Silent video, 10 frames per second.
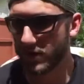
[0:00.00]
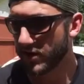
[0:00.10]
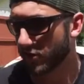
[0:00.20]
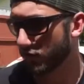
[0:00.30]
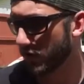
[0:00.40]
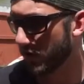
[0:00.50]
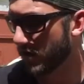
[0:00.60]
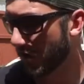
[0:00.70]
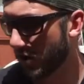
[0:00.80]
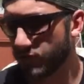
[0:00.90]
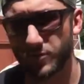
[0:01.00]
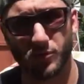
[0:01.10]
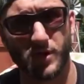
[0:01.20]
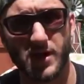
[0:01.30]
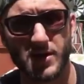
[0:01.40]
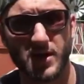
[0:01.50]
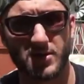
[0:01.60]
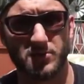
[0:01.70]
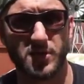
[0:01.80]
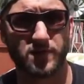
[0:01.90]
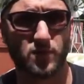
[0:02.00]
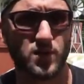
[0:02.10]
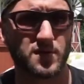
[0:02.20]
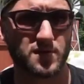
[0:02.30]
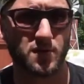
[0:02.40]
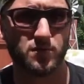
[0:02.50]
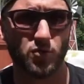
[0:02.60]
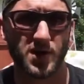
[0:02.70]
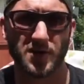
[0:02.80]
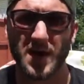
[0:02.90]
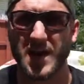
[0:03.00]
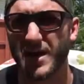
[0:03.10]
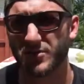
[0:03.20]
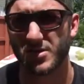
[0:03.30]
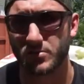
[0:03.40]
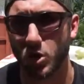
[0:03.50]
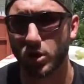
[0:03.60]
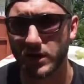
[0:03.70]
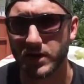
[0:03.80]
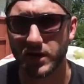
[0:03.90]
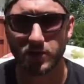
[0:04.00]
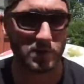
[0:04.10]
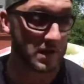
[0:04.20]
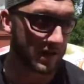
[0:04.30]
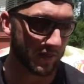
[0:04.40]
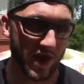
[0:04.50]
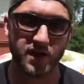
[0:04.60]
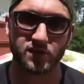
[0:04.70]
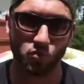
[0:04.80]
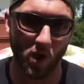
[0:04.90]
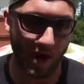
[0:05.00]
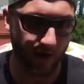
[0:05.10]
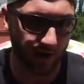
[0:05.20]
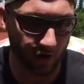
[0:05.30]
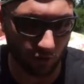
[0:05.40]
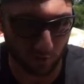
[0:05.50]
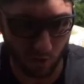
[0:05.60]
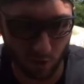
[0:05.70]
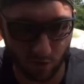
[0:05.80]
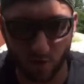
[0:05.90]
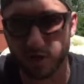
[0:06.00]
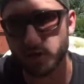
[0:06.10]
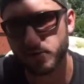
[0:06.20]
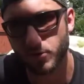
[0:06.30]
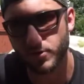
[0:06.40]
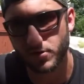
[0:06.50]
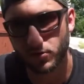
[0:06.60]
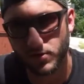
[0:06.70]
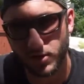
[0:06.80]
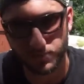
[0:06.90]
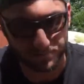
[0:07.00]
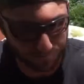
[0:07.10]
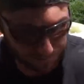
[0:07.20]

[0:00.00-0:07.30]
I take really good care of them and would like to get some different ones at some point. I think I have a small leak in them. That is why I don't really want to run these ThermaCELLs in them.